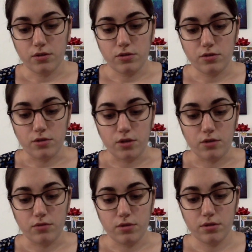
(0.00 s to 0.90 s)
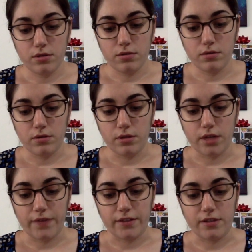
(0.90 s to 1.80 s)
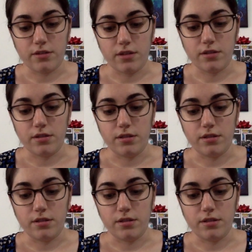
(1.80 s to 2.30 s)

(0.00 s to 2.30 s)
So, having exhausted